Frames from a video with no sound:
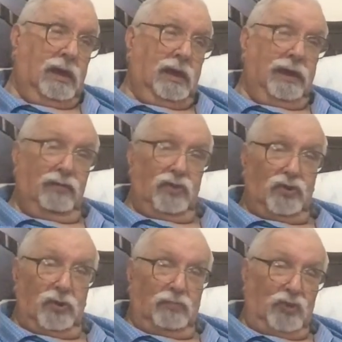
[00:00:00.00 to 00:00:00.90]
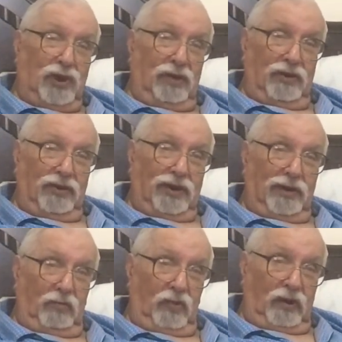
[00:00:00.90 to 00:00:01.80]
even the ship started to
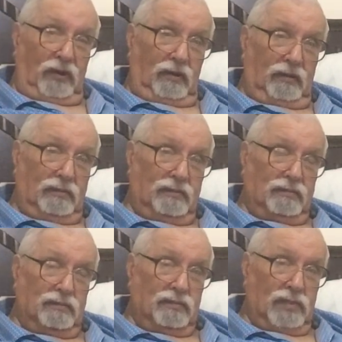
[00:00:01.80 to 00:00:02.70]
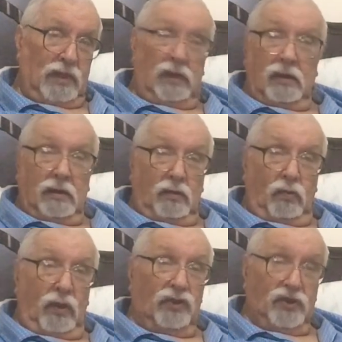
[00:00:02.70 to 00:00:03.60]
get brittle. At
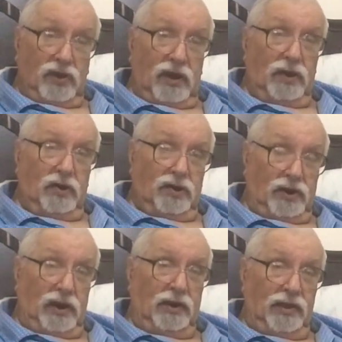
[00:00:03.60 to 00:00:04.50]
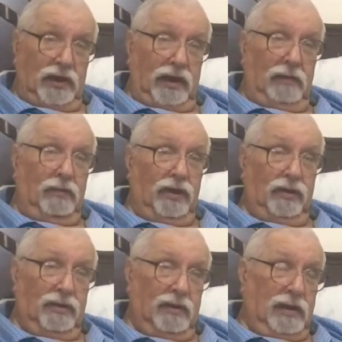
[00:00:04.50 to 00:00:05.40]
one stage I sat in the cabin.
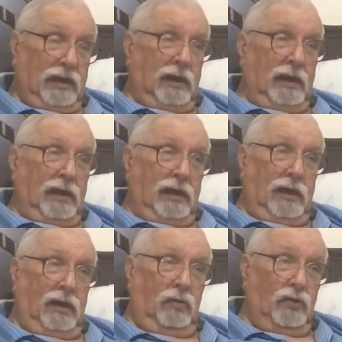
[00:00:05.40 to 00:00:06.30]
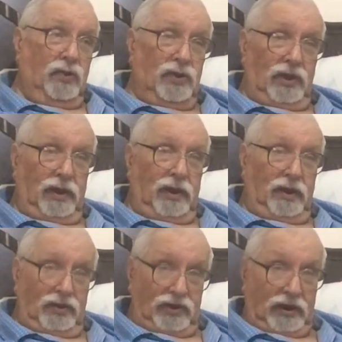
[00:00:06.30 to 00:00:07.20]
I was
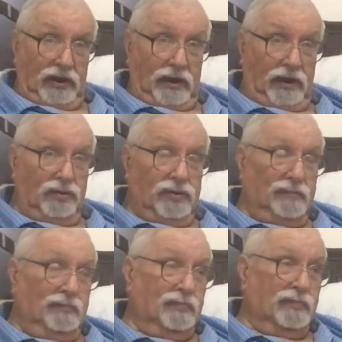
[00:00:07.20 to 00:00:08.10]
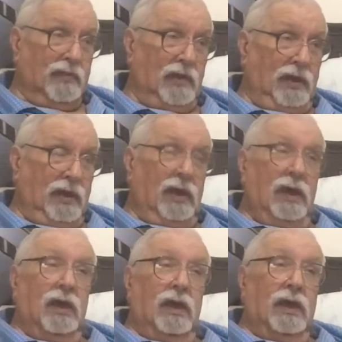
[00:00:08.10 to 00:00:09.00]
the second guns,
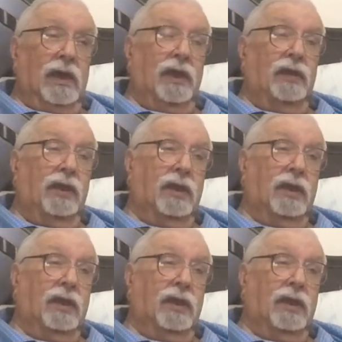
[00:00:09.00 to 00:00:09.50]
and